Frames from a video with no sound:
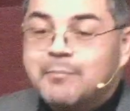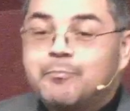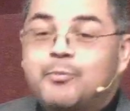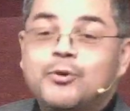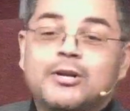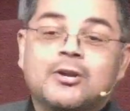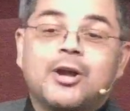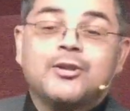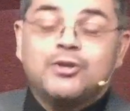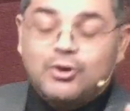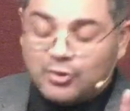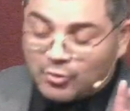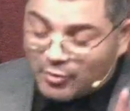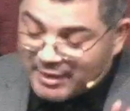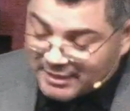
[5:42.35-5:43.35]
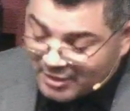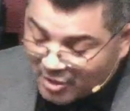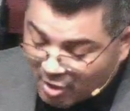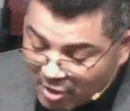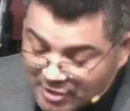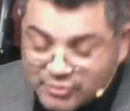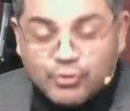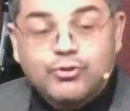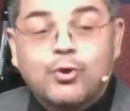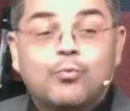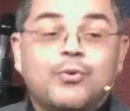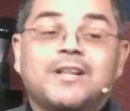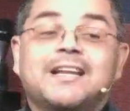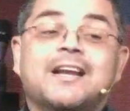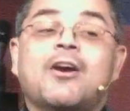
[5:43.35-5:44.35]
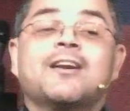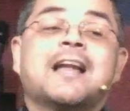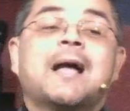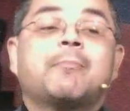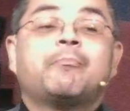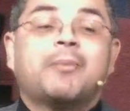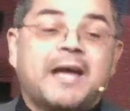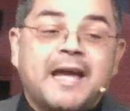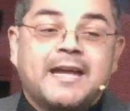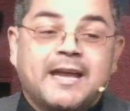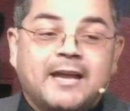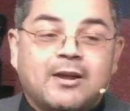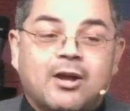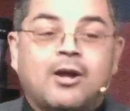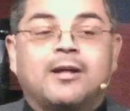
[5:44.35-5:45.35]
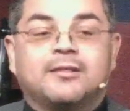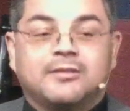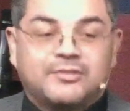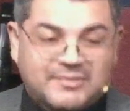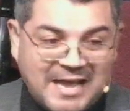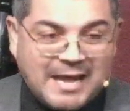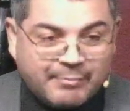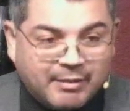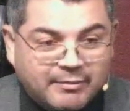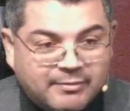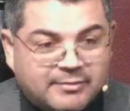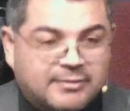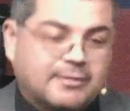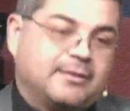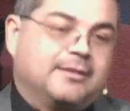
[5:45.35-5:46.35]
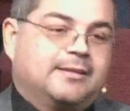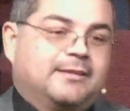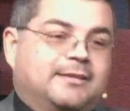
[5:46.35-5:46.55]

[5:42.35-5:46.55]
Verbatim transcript: and put it on your credit card so you really are not paying on the Sabbath,